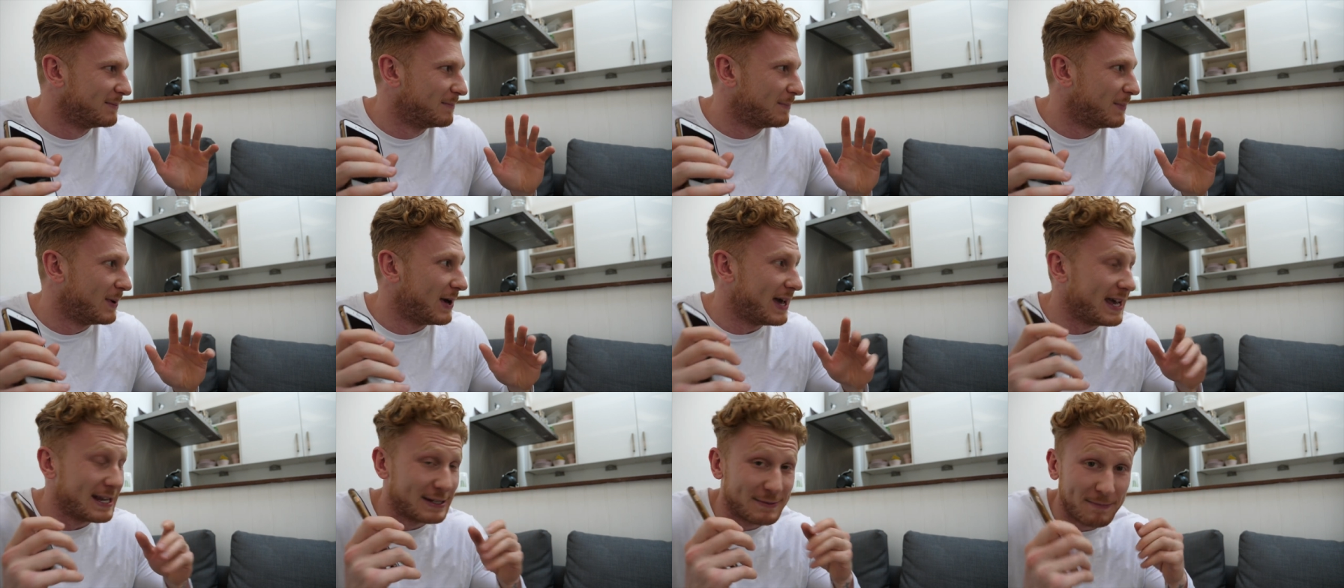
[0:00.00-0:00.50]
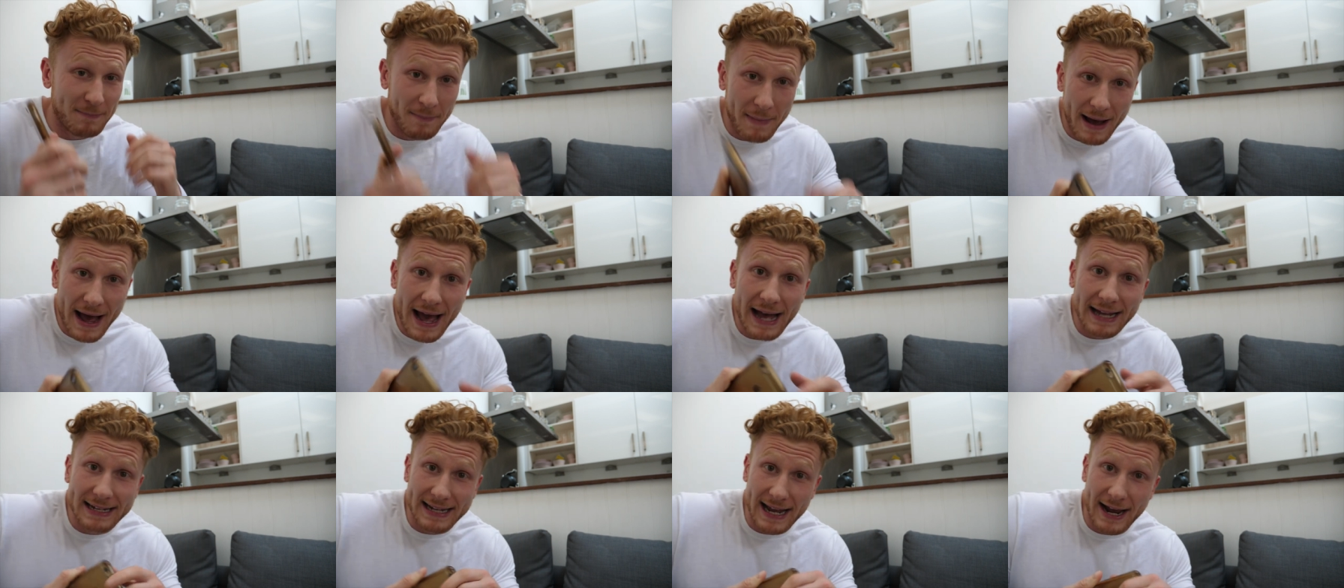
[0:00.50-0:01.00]
But it's
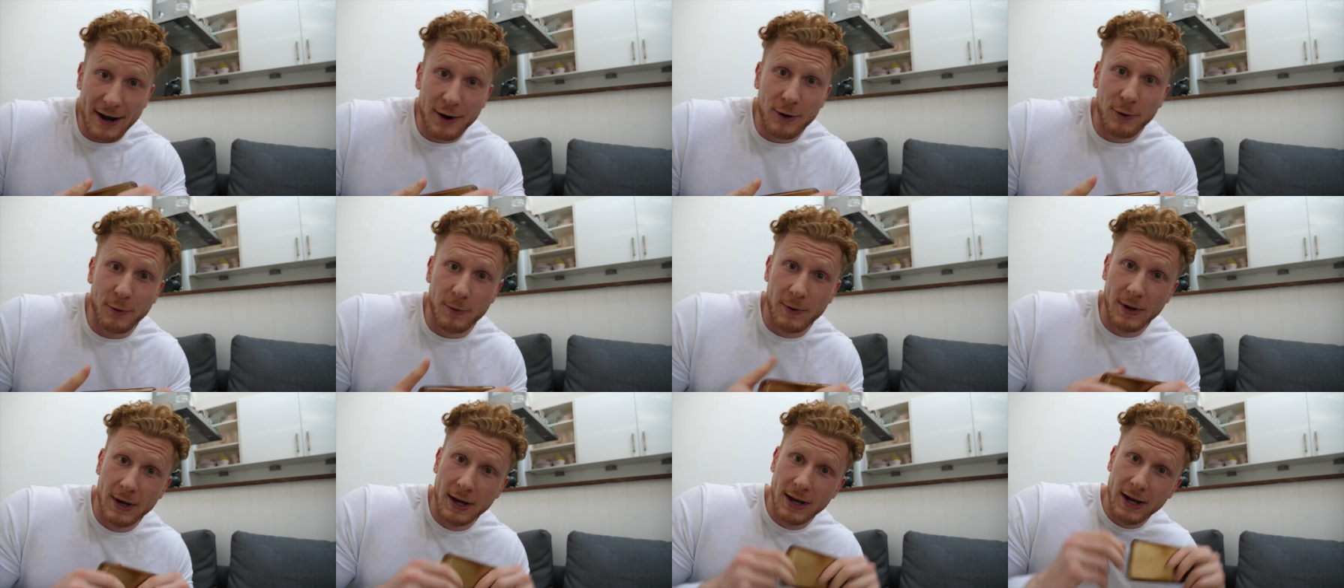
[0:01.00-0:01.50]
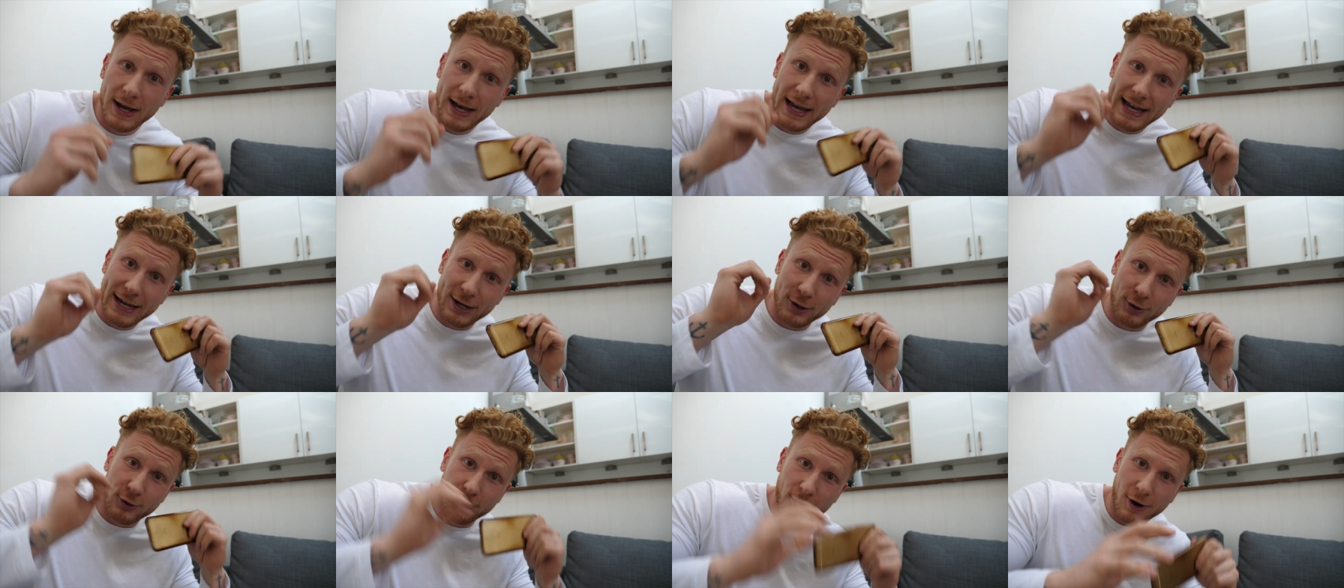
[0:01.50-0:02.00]
mad how
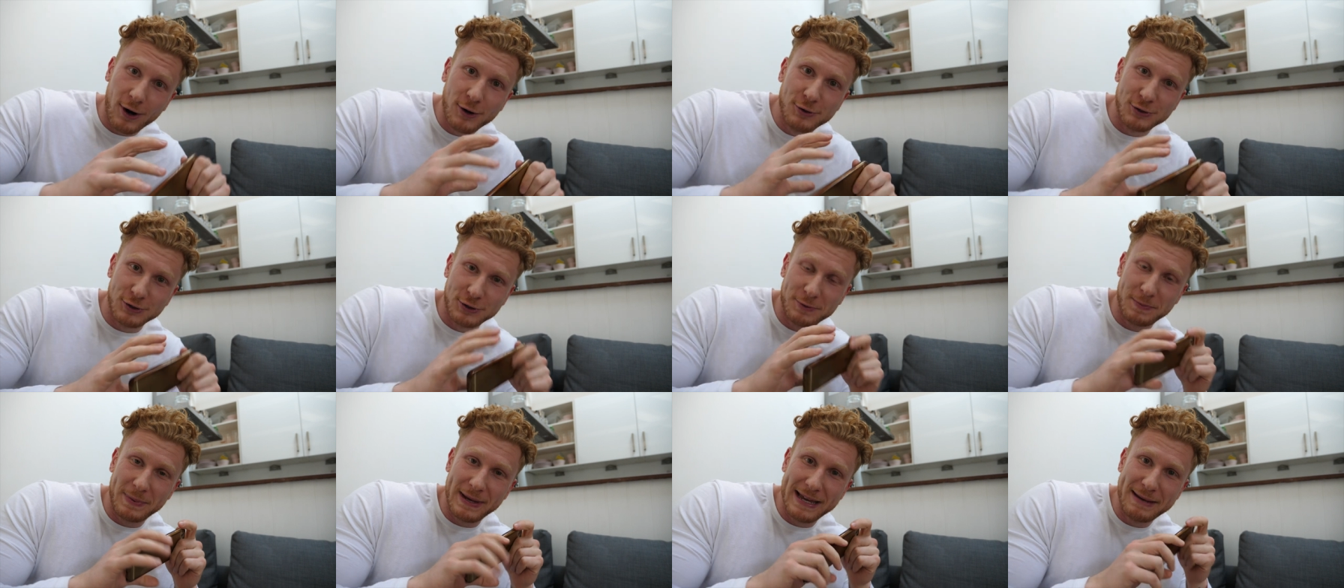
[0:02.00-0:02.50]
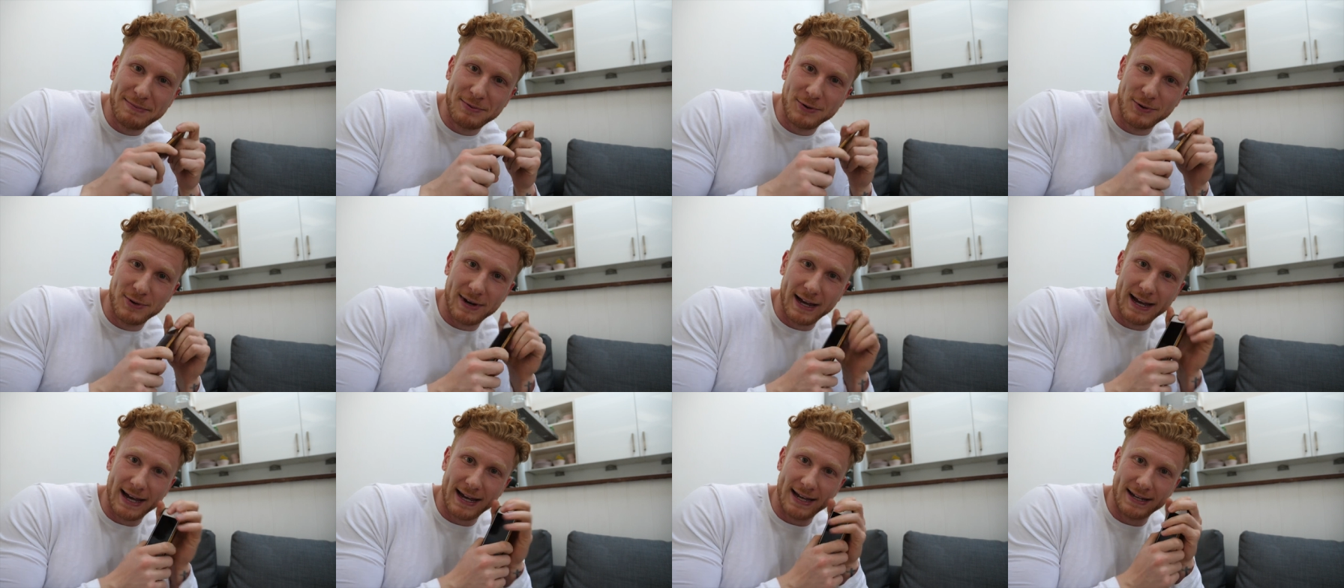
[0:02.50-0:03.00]
engrossed people
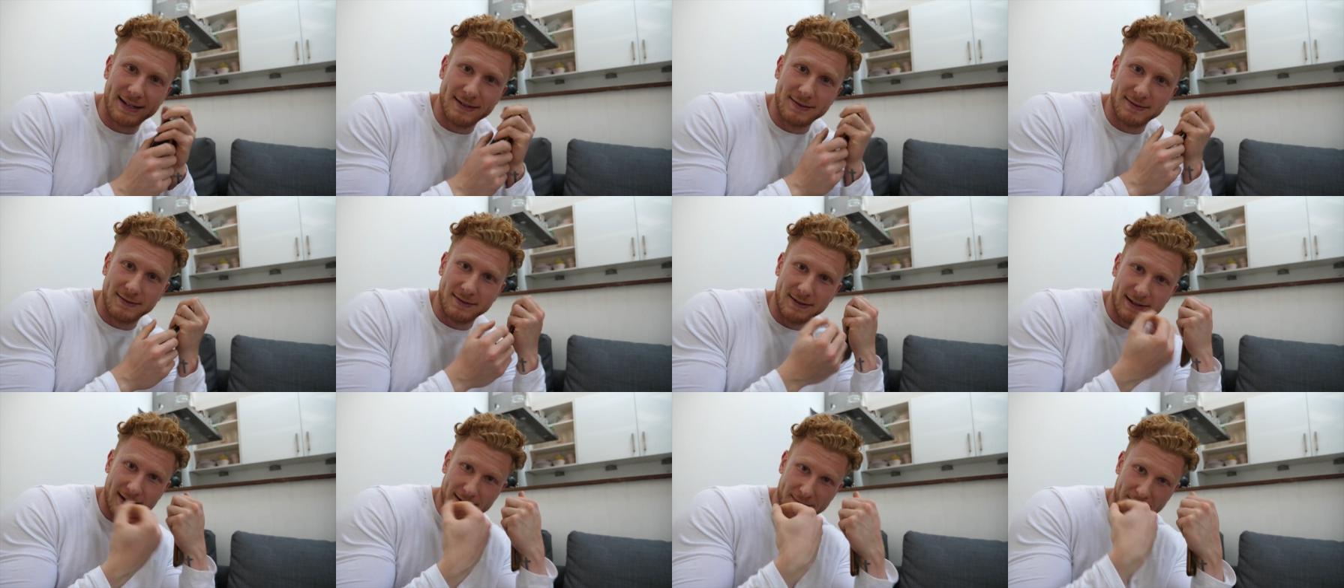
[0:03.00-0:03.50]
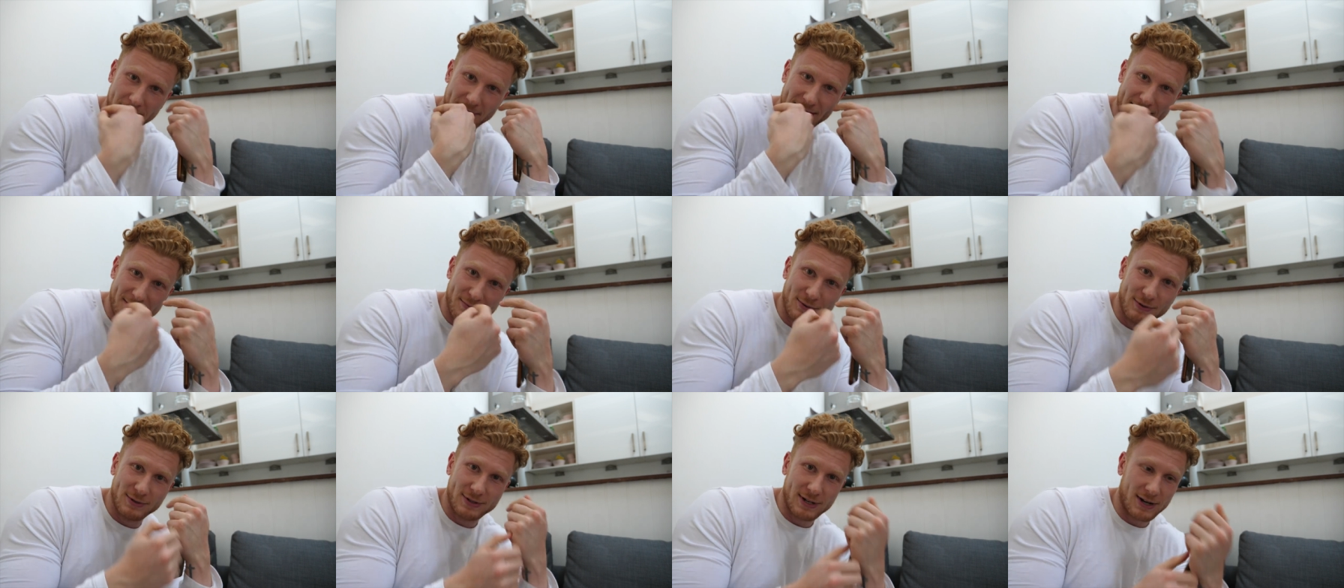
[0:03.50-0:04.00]
get in in
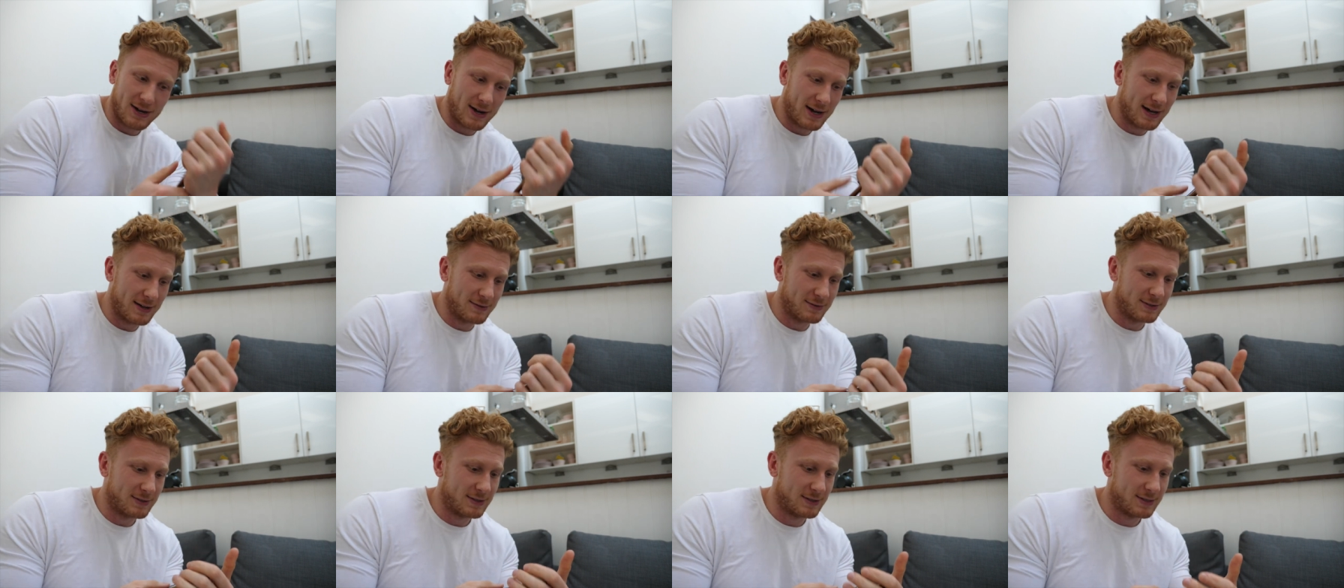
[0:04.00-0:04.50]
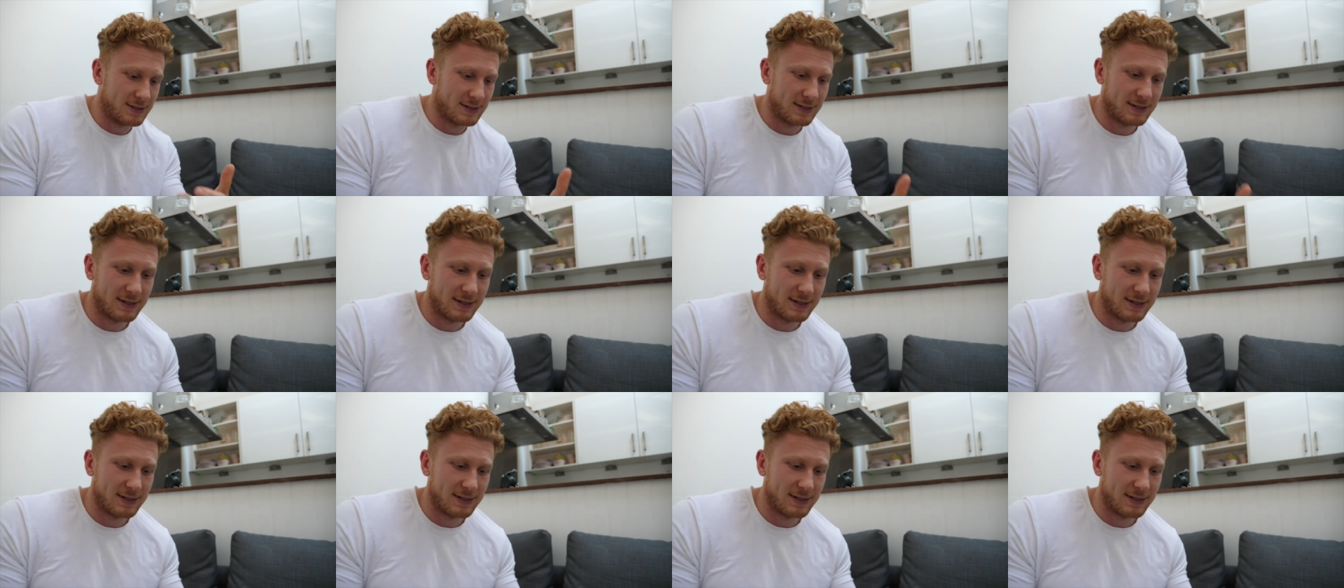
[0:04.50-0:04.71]
people's lives. Yeah.